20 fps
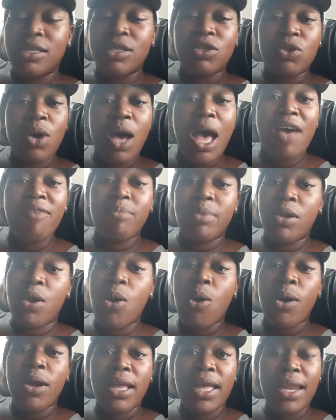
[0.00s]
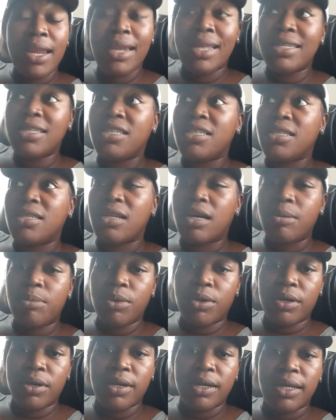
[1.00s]
So I've been hard-headed and
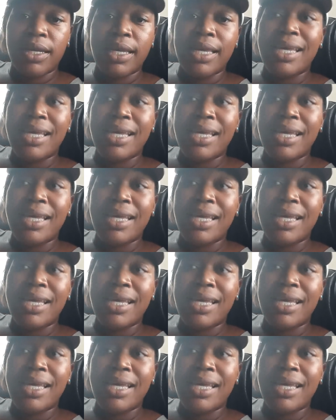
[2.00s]
stubborn